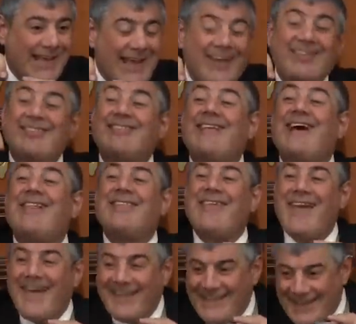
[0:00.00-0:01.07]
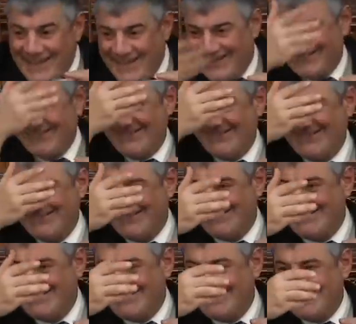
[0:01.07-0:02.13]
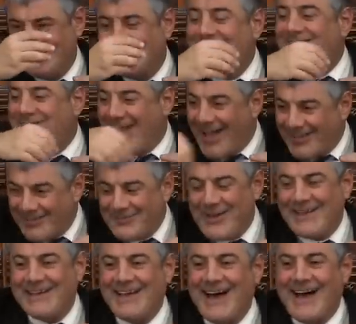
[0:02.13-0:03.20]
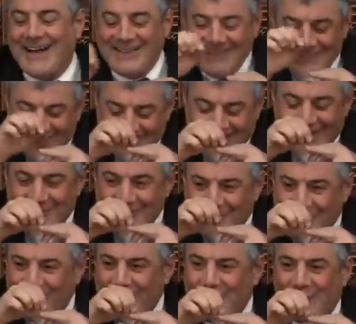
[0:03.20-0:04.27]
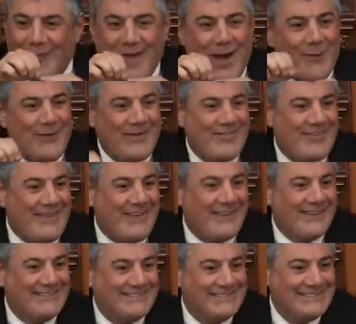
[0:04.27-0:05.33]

Extra thirty. Charge my card. Give me a few flowers here.